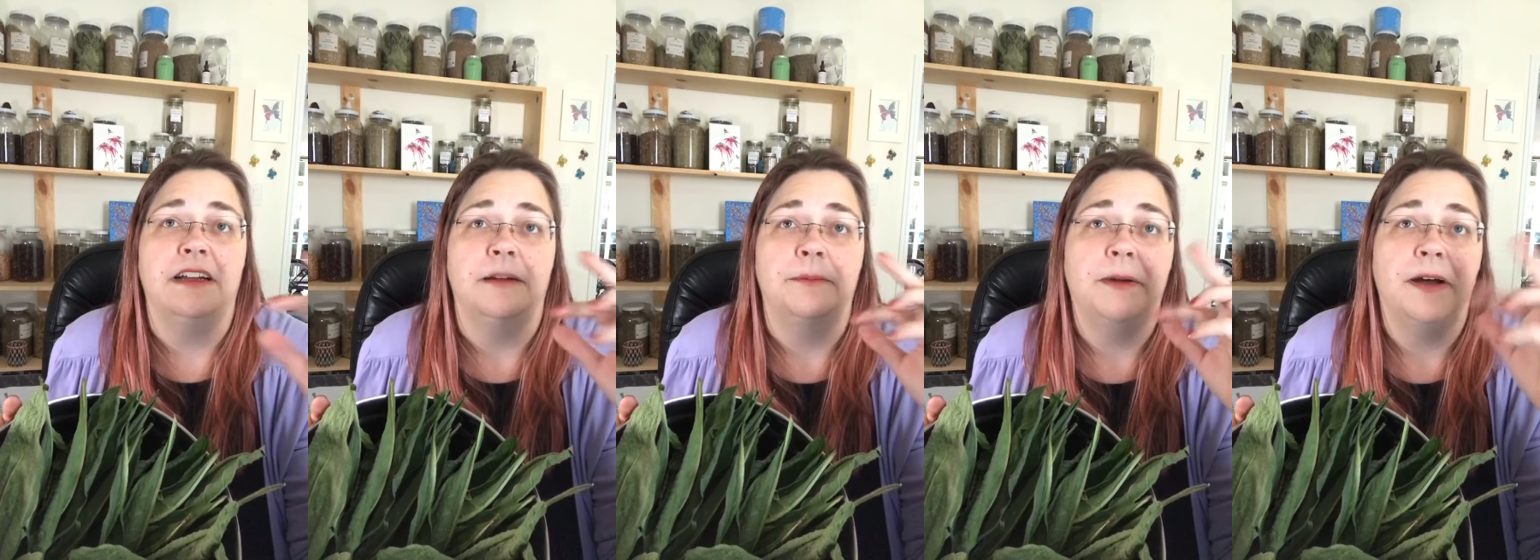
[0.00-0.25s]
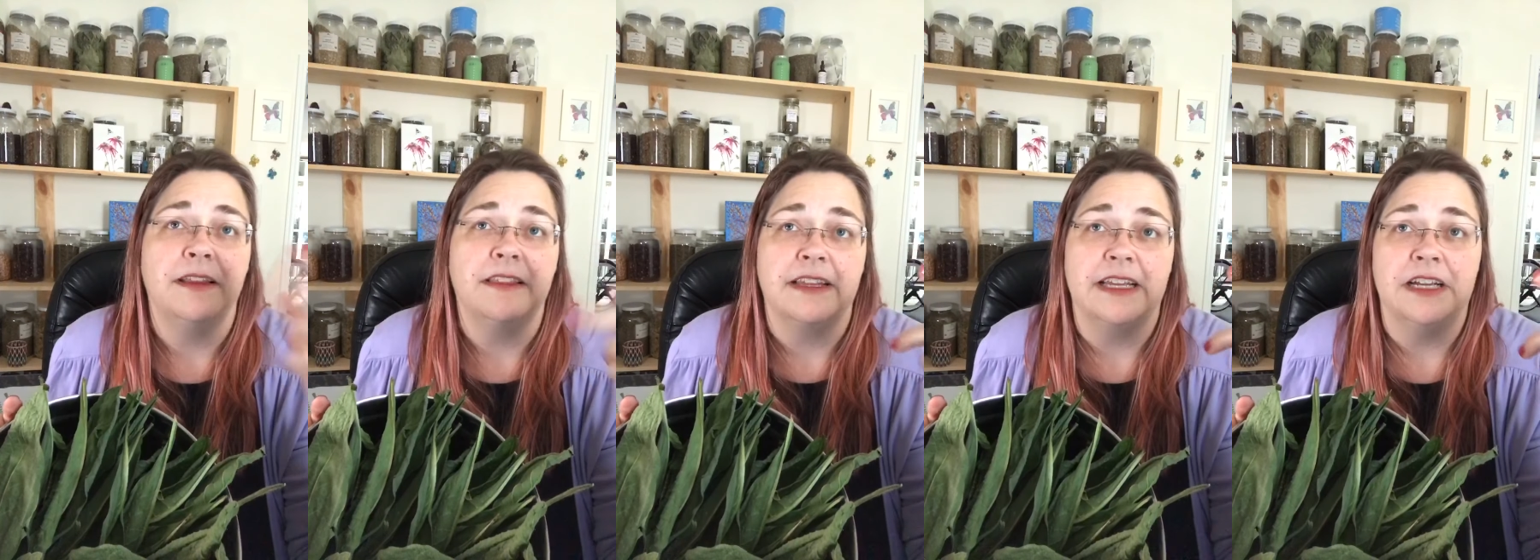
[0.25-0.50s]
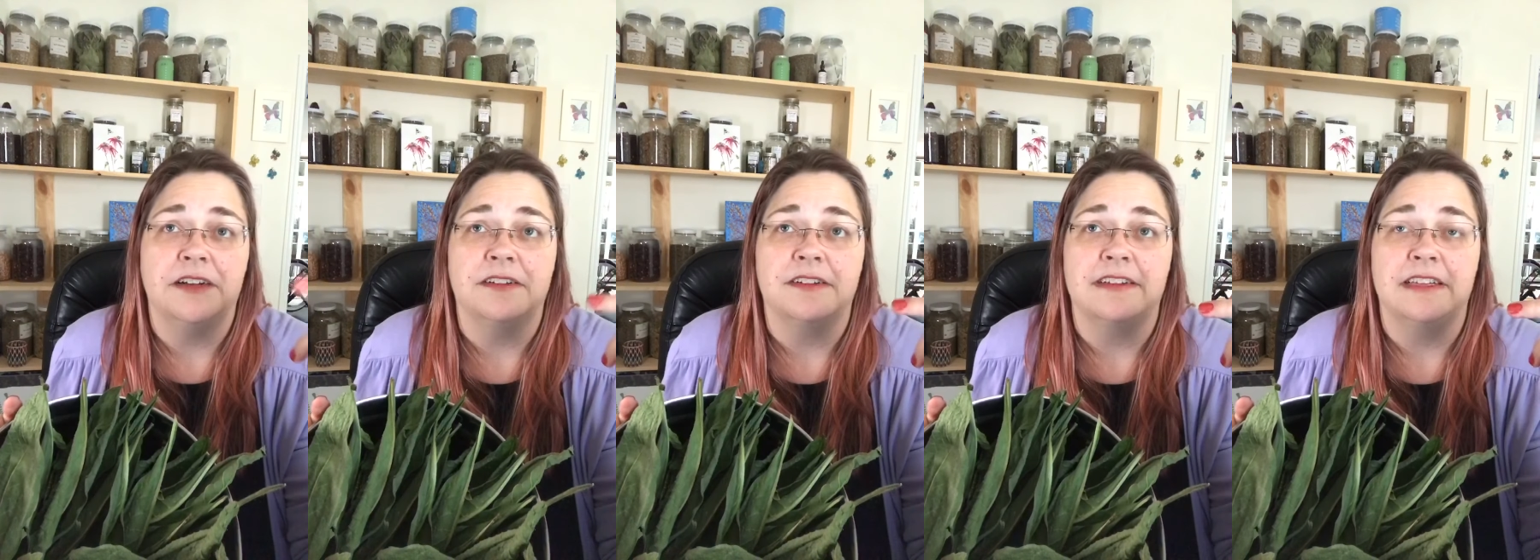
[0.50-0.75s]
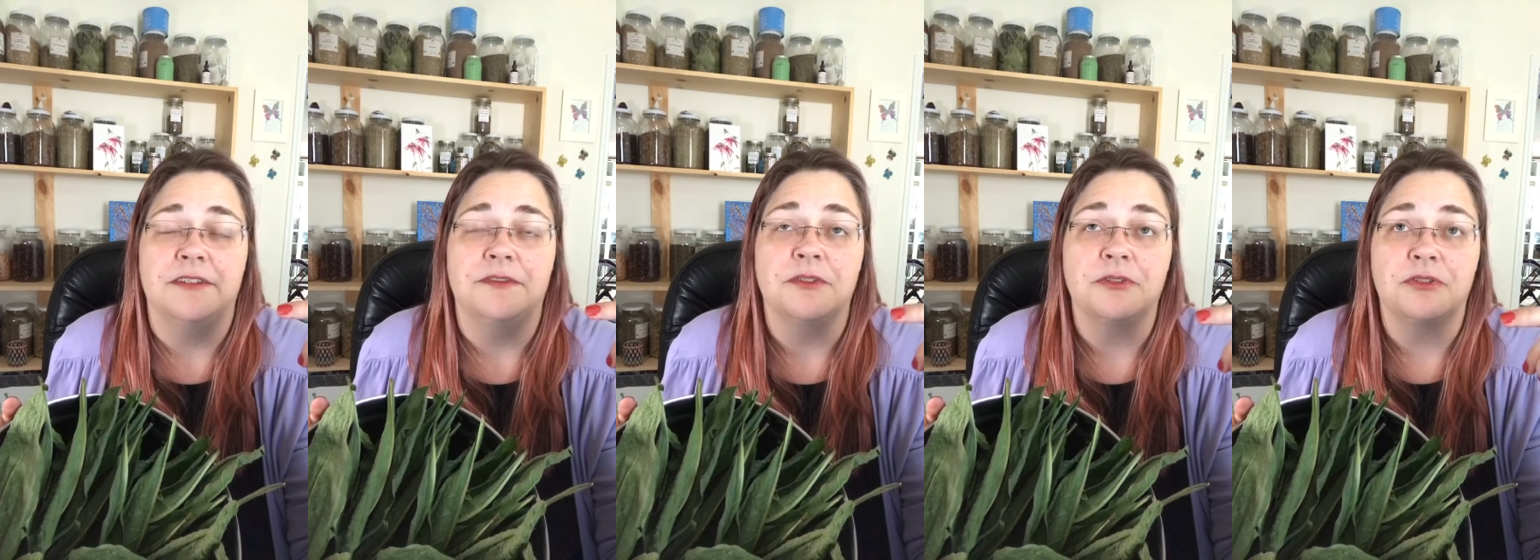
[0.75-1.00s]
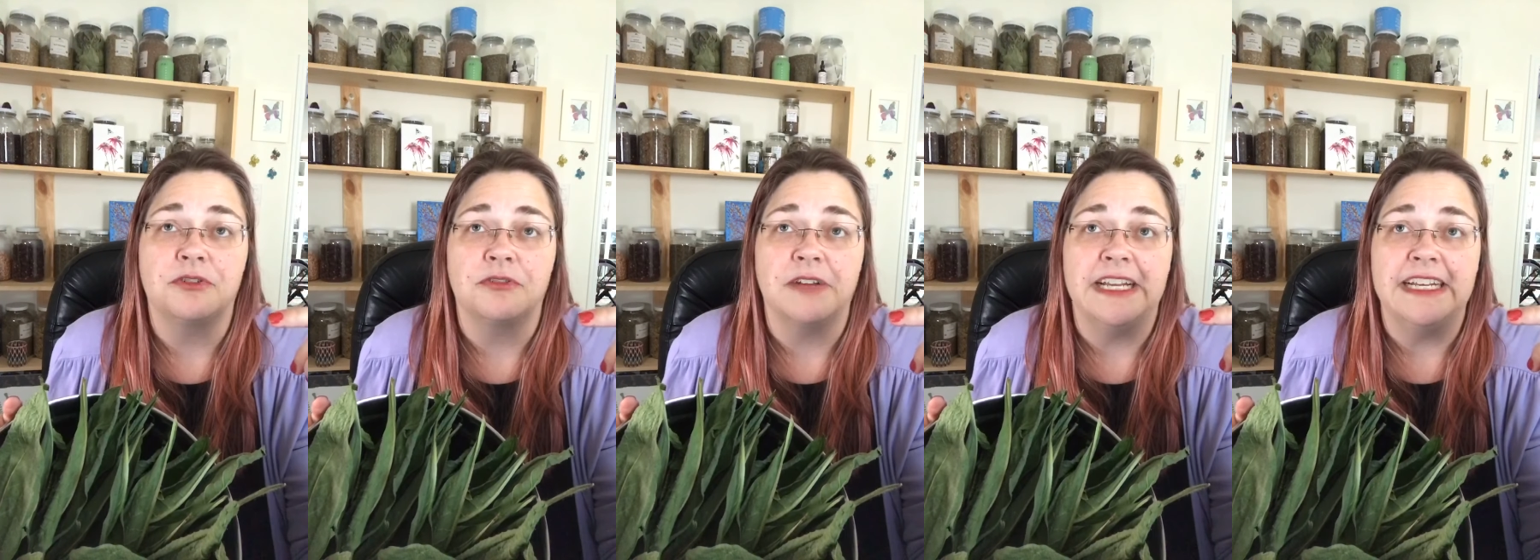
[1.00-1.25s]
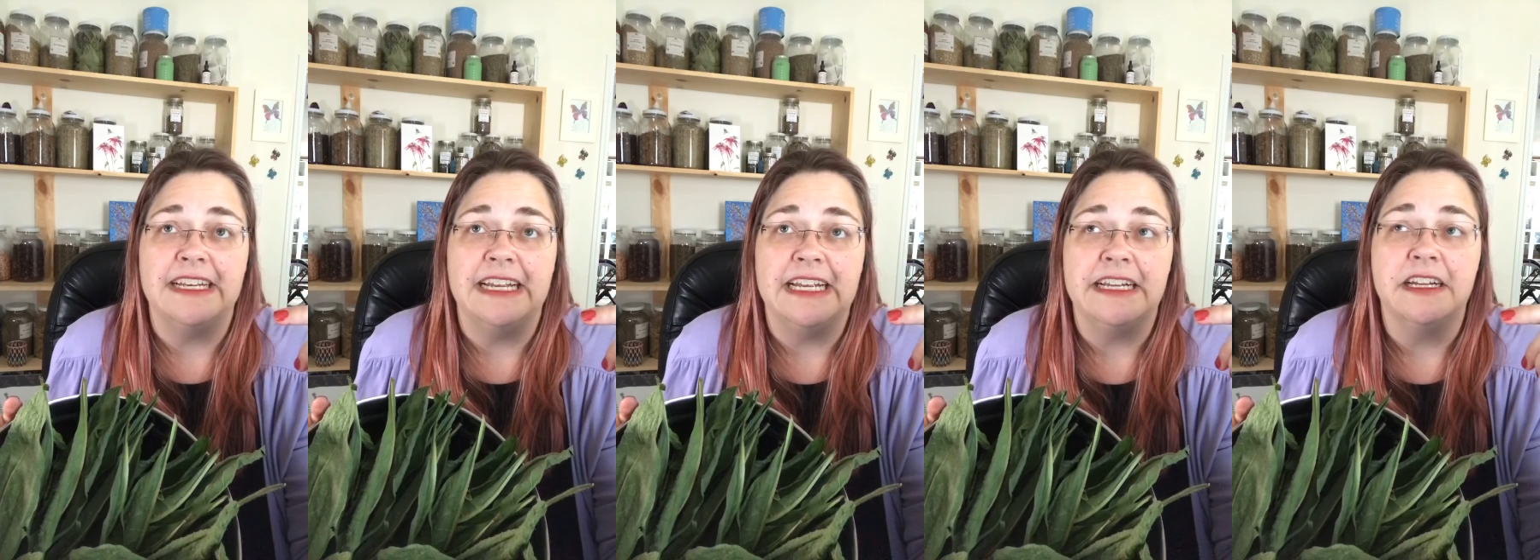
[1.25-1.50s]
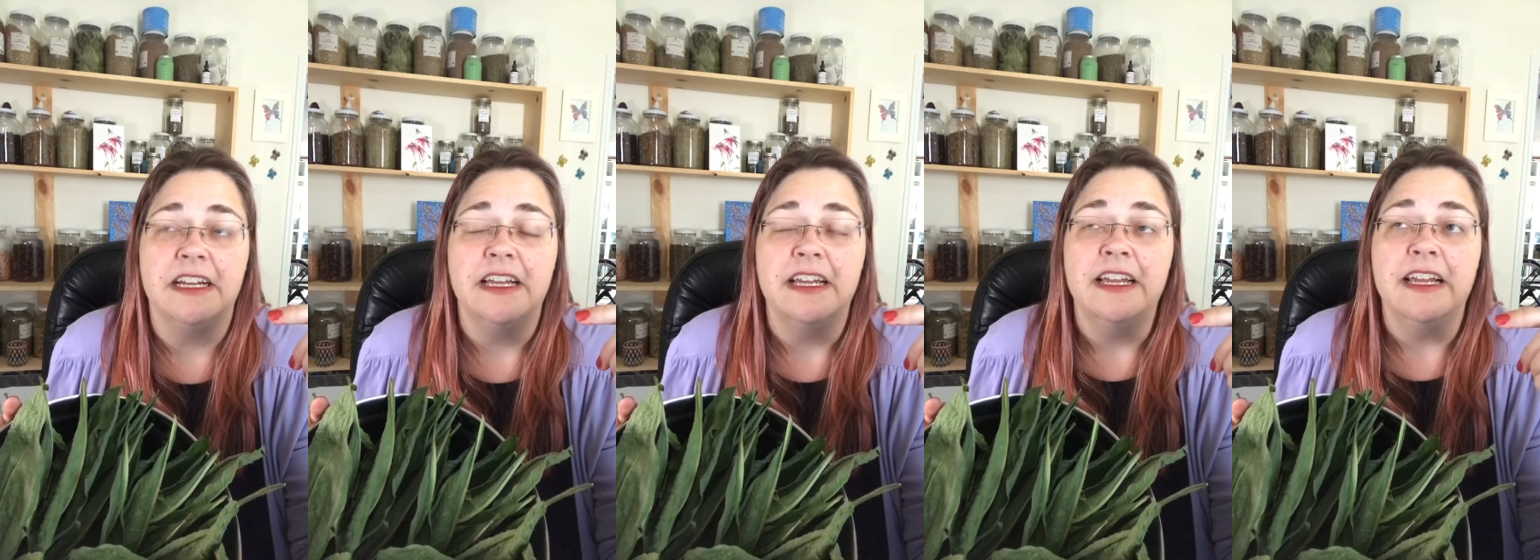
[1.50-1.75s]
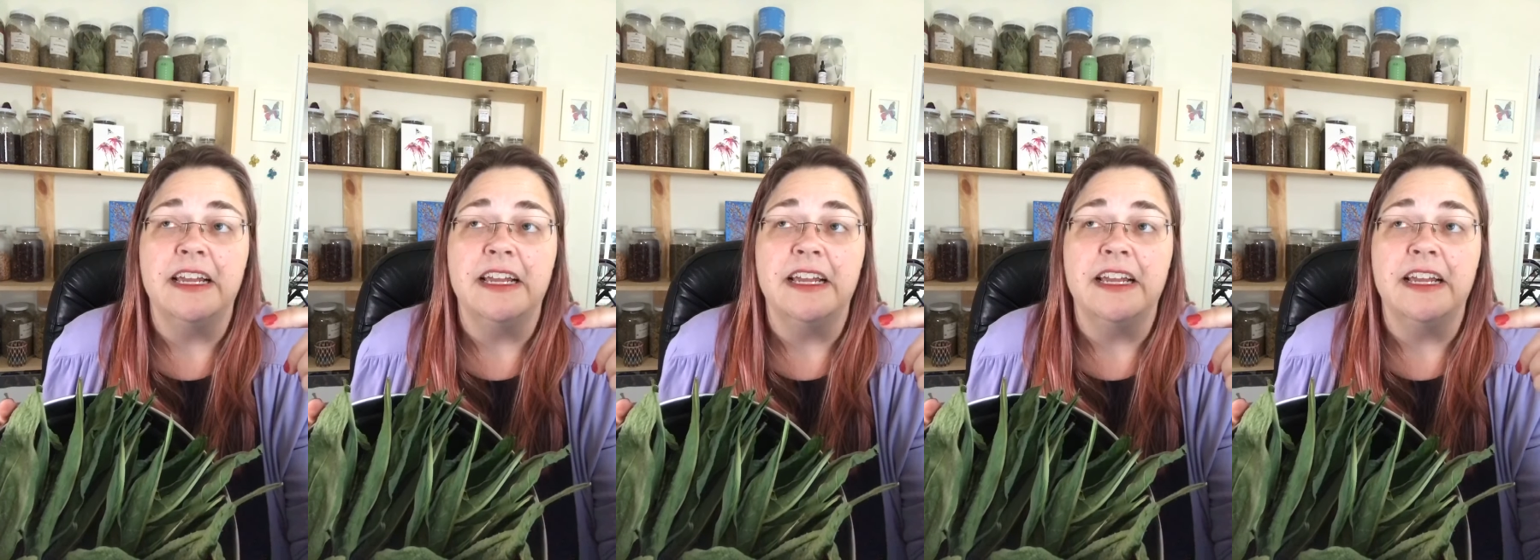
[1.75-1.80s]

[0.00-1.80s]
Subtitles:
apothecaris level training,